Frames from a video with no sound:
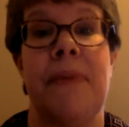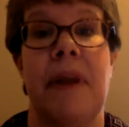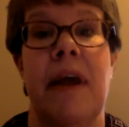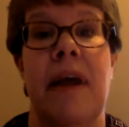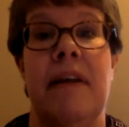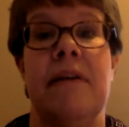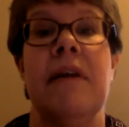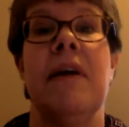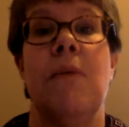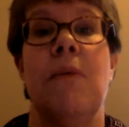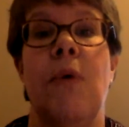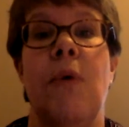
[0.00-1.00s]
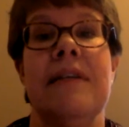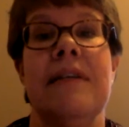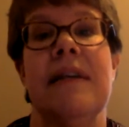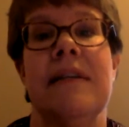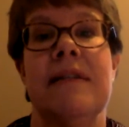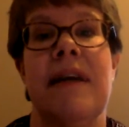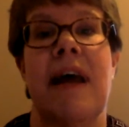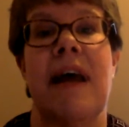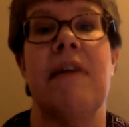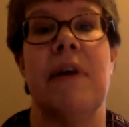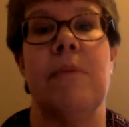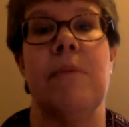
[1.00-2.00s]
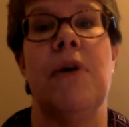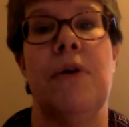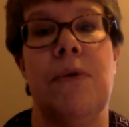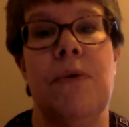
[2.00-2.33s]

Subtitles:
and what it takes to have them renewed.